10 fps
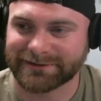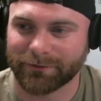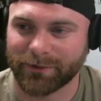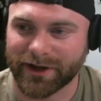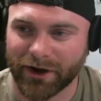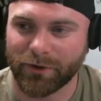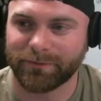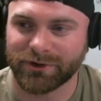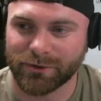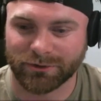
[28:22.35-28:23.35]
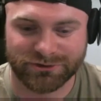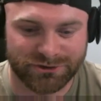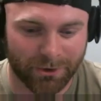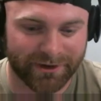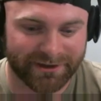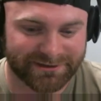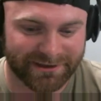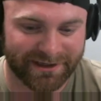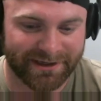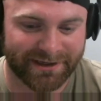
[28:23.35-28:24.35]
and we hope you will join us
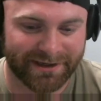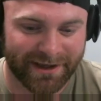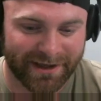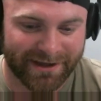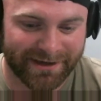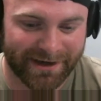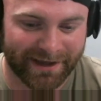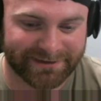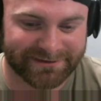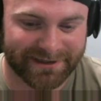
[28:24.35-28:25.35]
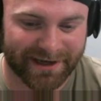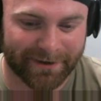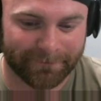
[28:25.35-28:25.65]
again next time.